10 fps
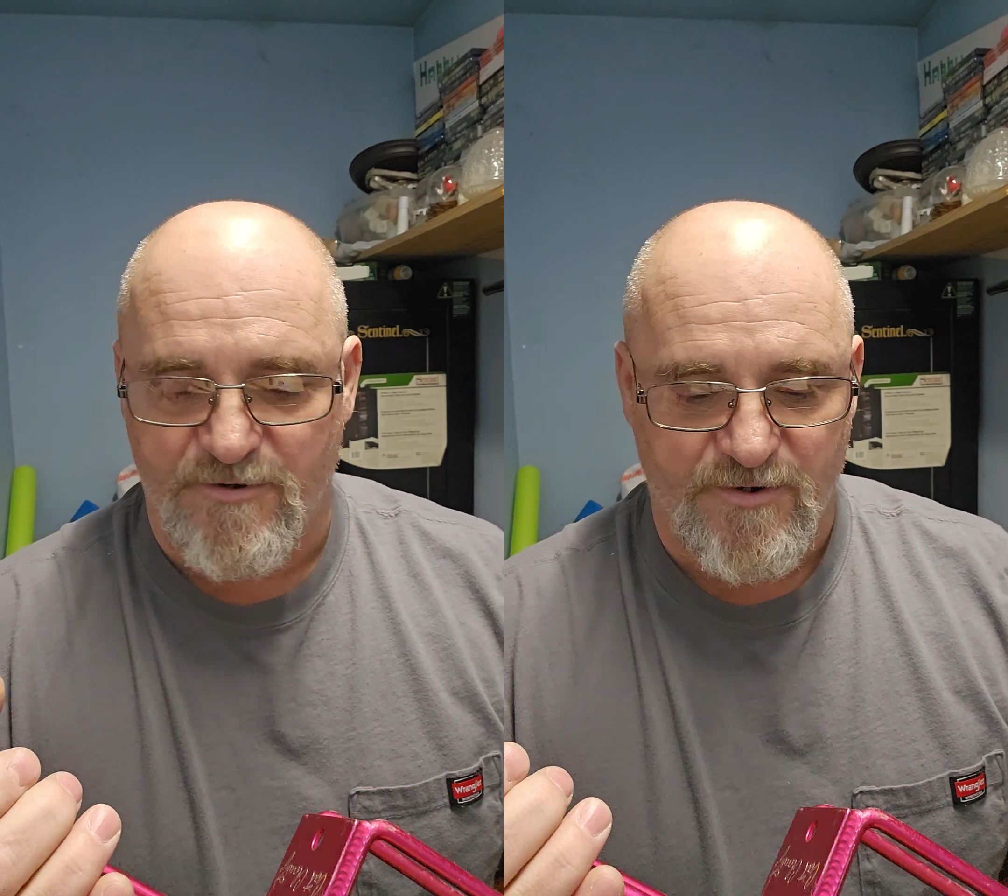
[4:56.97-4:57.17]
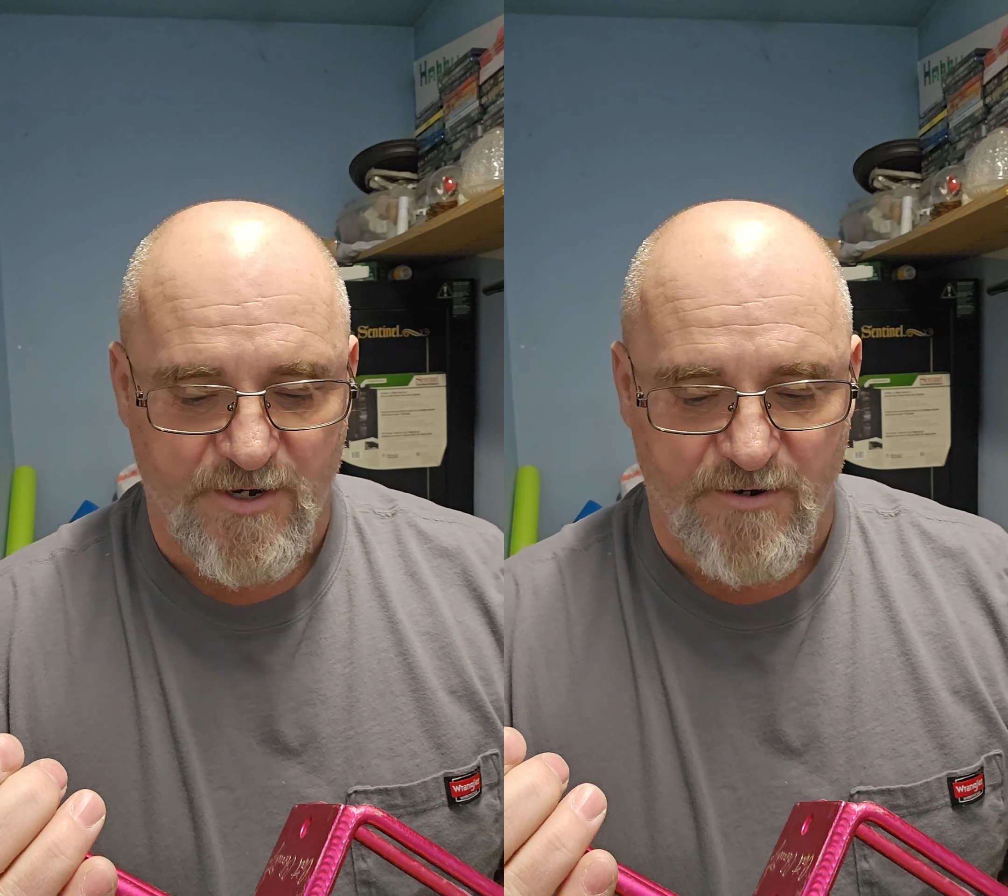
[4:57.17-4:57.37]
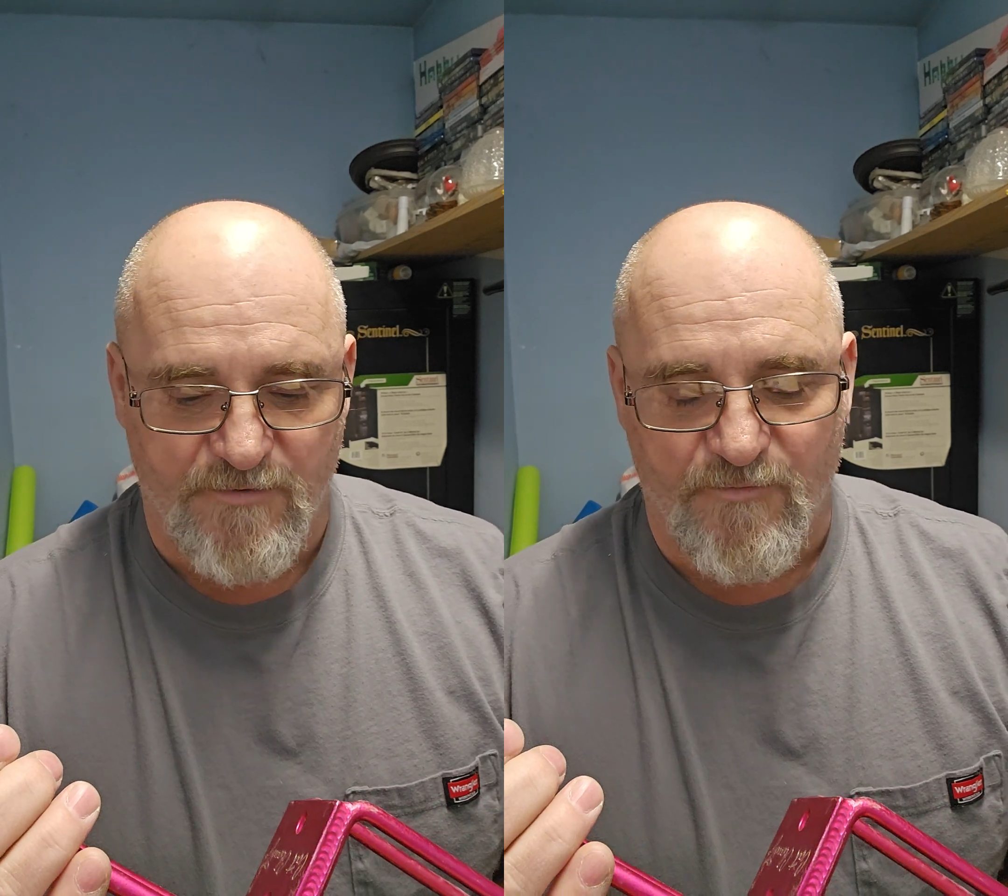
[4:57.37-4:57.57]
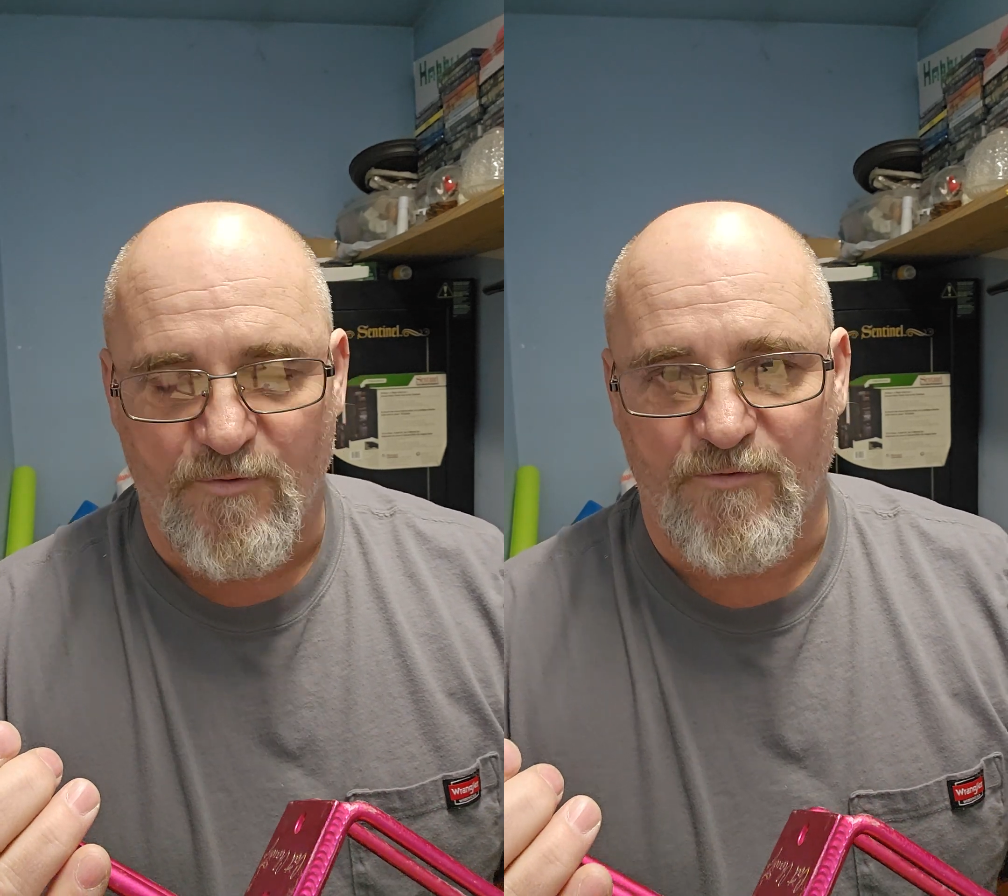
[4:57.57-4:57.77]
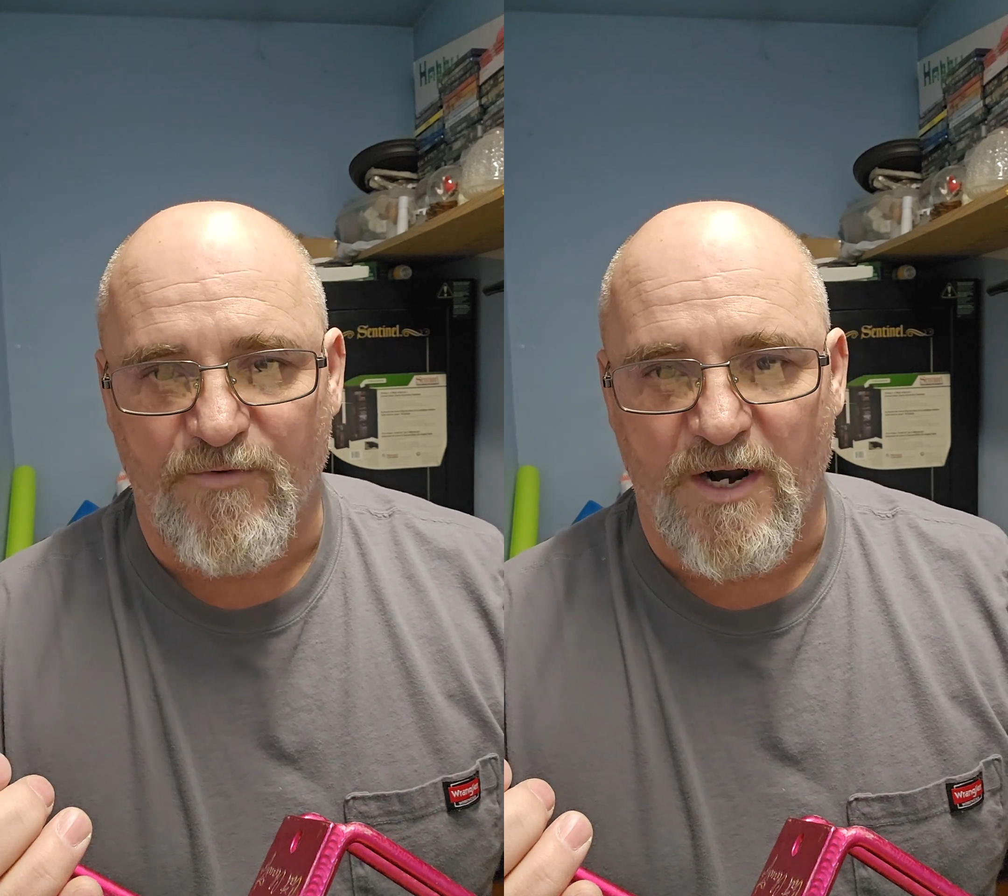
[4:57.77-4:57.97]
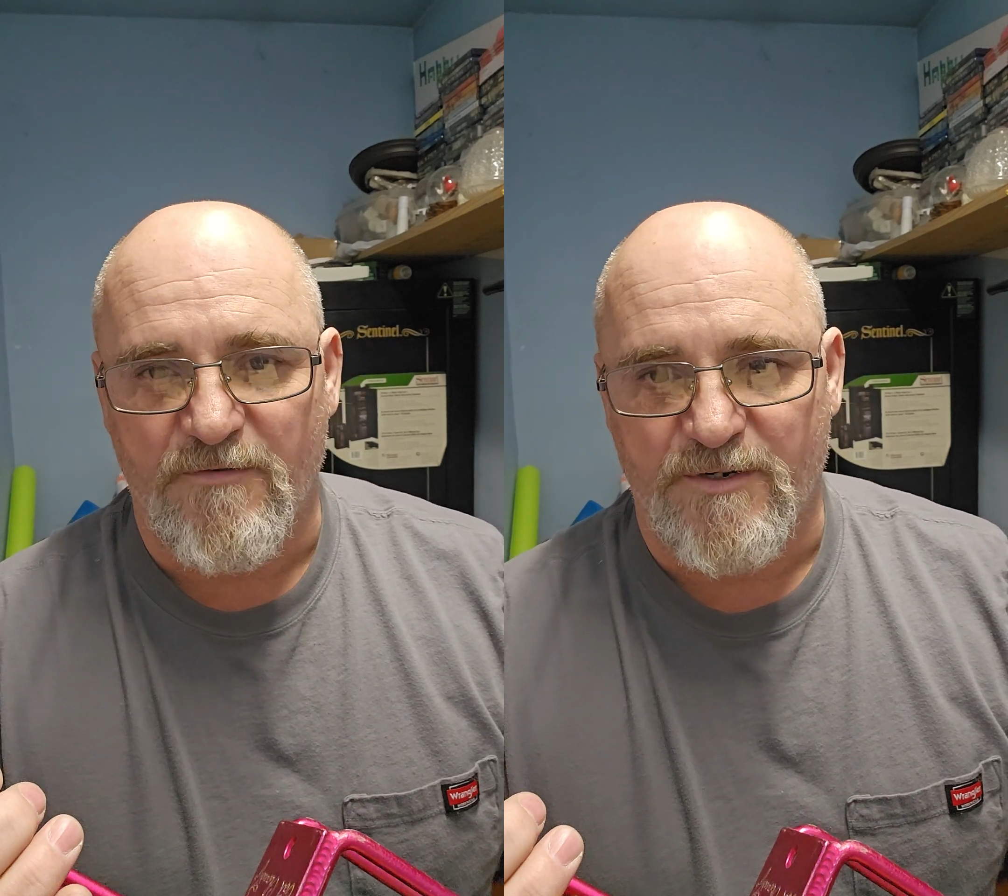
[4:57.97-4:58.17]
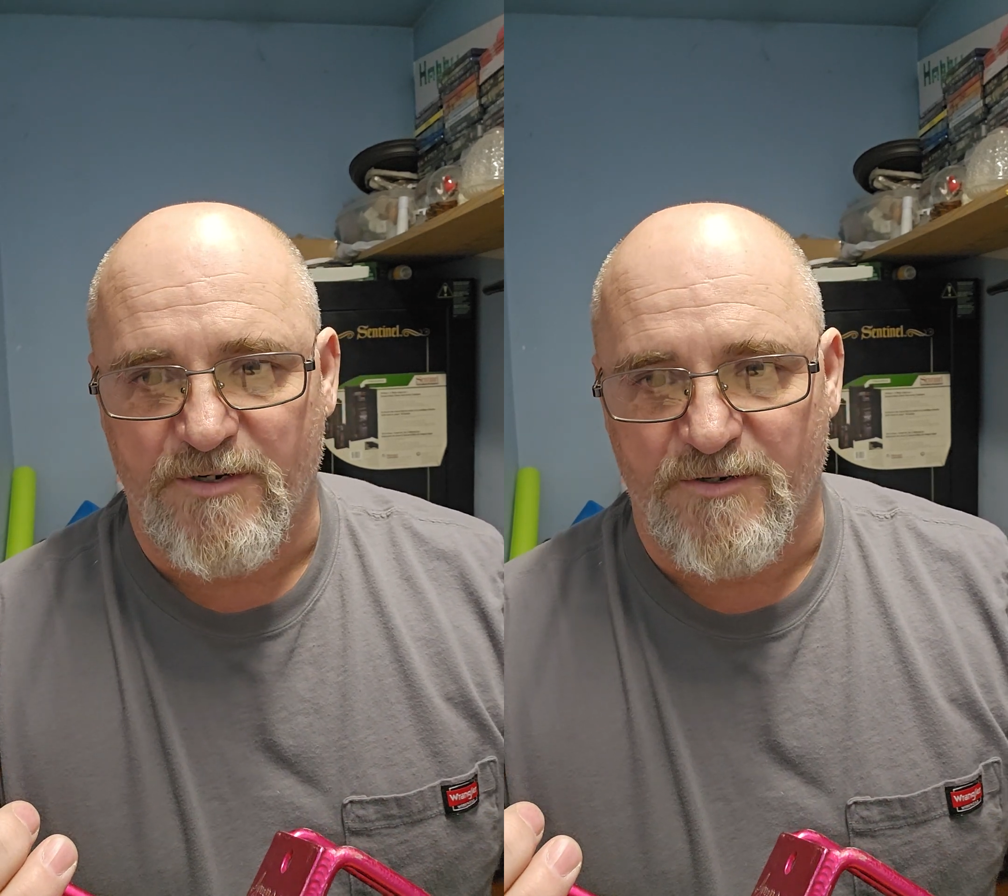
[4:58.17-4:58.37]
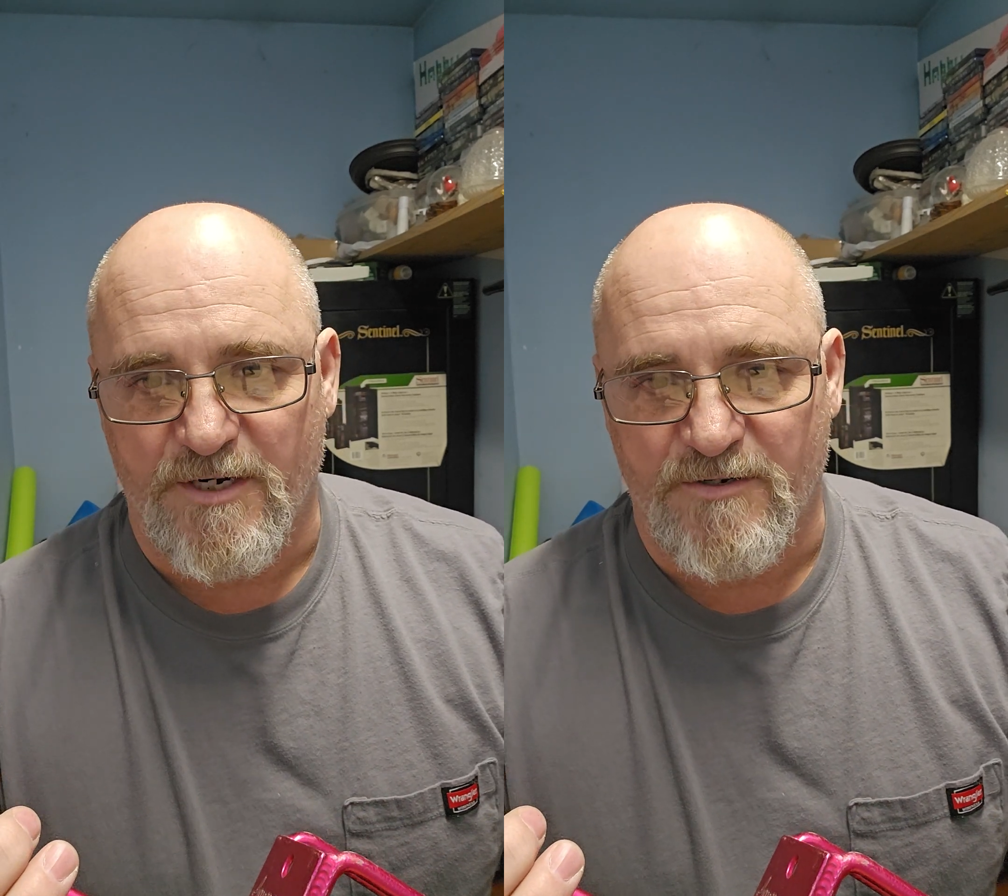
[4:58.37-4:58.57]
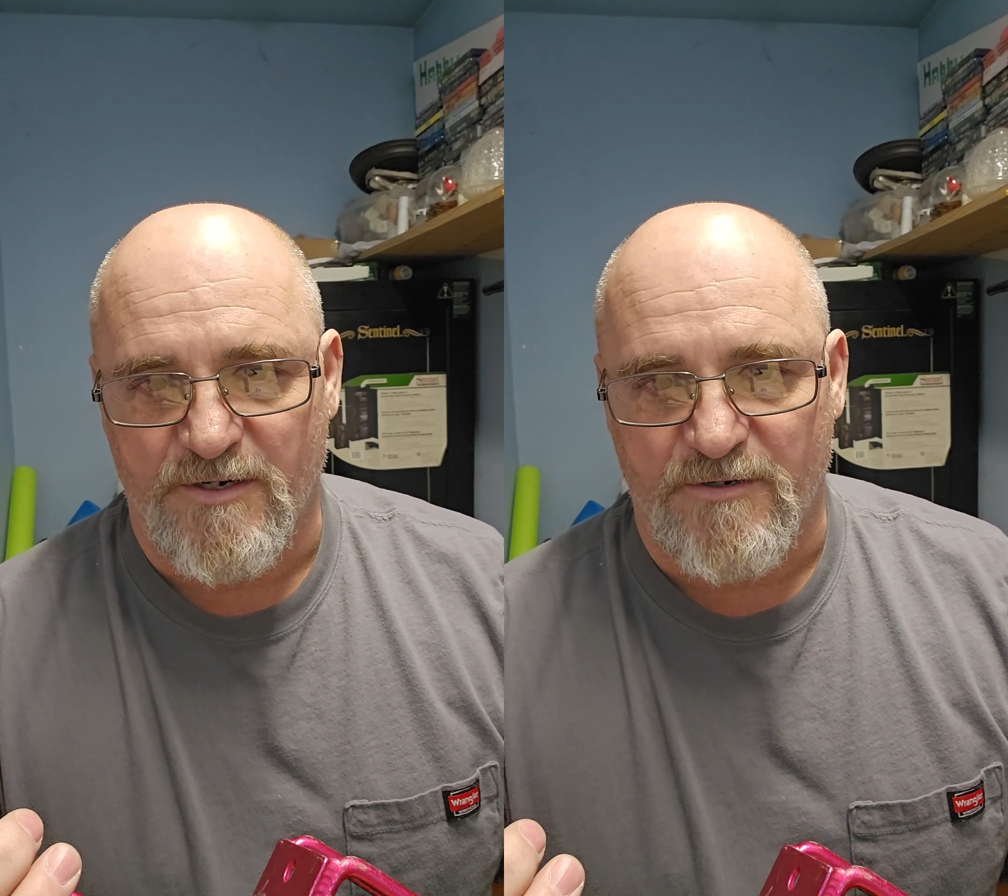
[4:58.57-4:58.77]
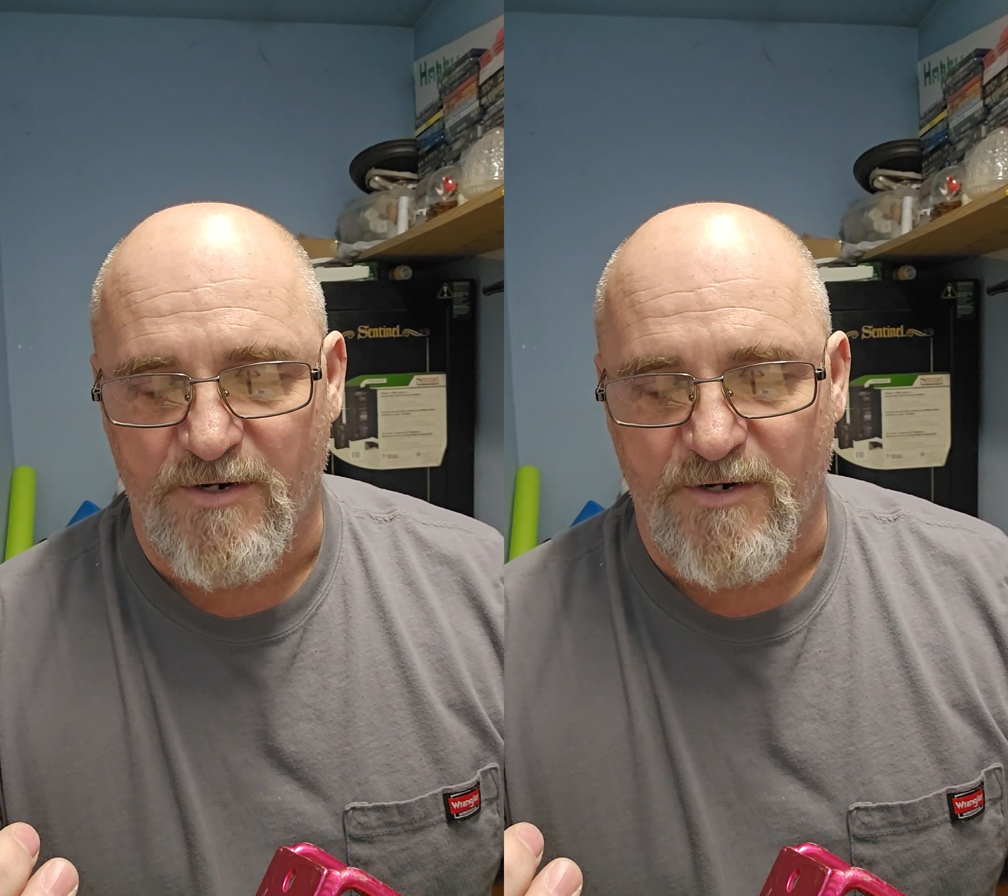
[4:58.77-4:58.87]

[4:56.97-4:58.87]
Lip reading: you can carry 4 or 5 of these things at a